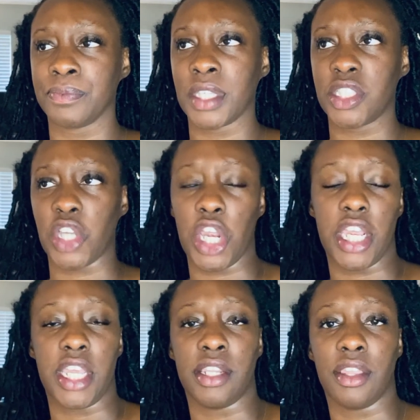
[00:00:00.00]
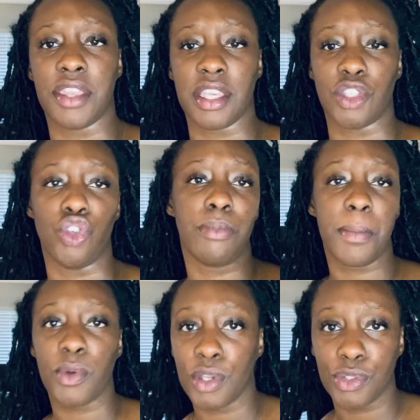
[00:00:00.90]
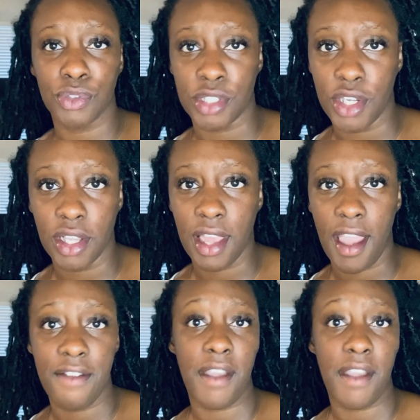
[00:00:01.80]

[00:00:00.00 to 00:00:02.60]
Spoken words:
certain things you may be going through in your life,